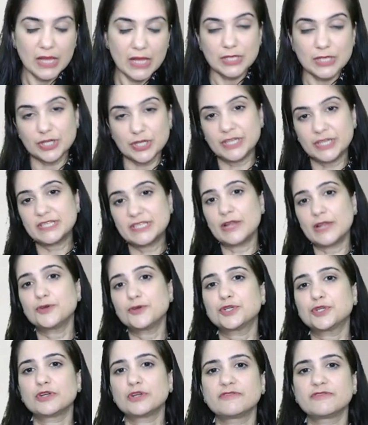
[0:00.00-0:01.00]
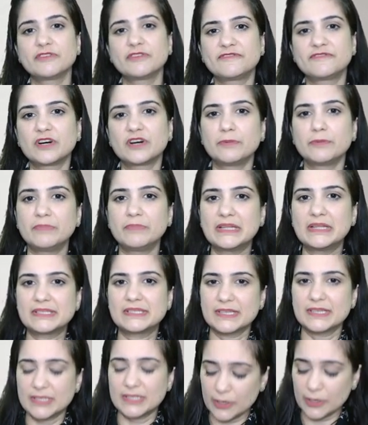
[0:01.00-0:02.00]
so dissolution of the firm means
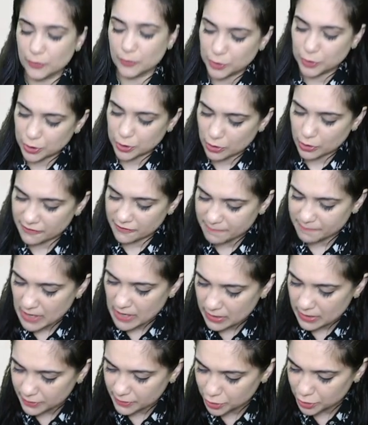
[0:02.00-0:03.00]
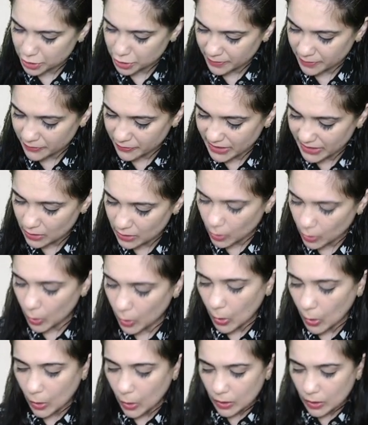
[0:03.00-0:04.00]
dissolution of partnership between
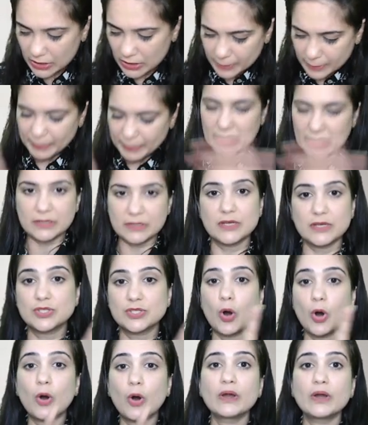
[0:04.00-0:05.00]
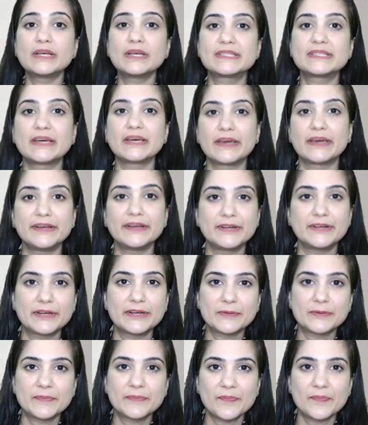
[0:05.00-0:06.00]
all the partners all is the hint
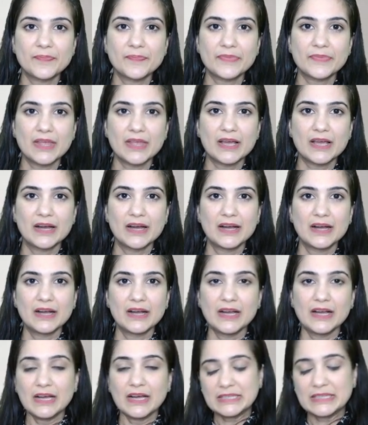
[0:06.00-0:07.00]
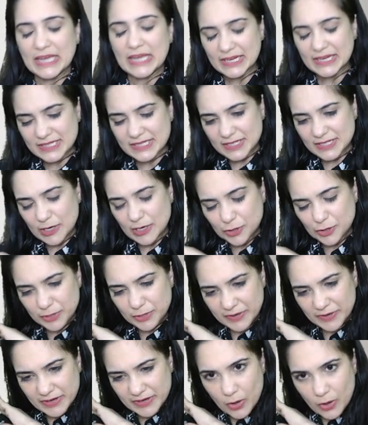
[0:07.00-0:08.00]
there is resolution
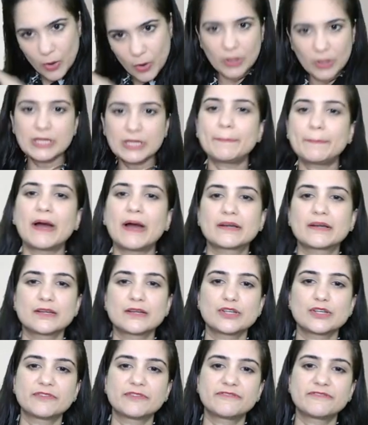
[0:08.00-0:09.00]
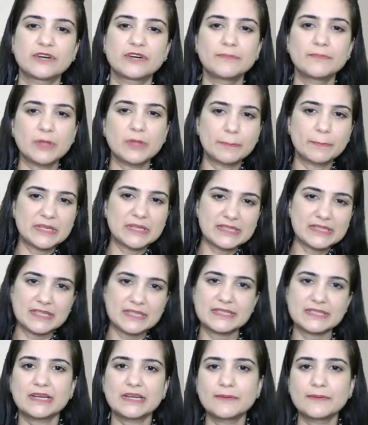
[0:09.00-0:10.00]
between all the partners of the firm. The business
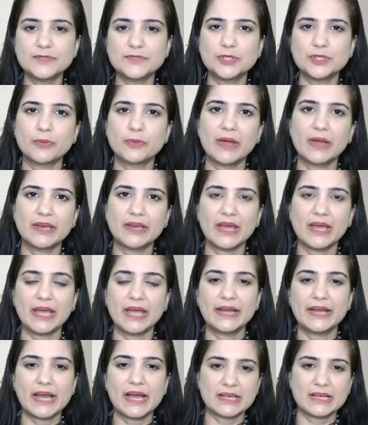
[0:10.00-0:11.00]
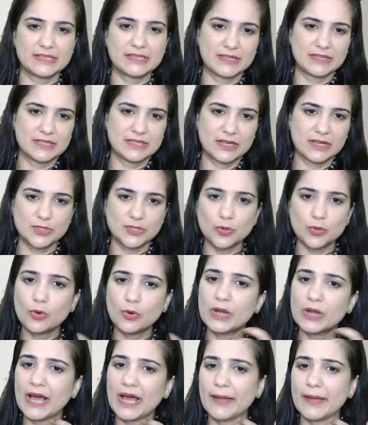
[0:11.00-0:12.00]
comes to an end, assets are sold,
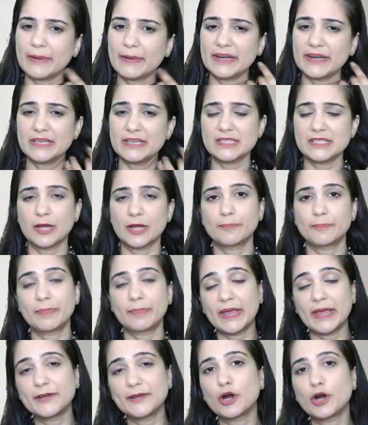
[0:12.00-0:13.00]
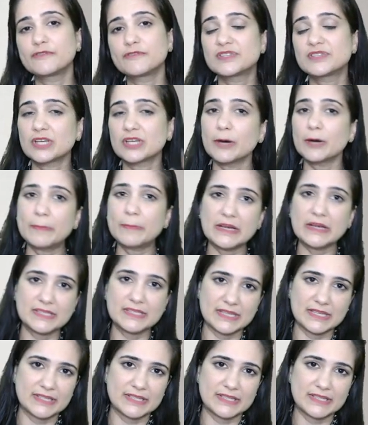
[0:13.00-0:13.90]
liabilities are paid off, surplus is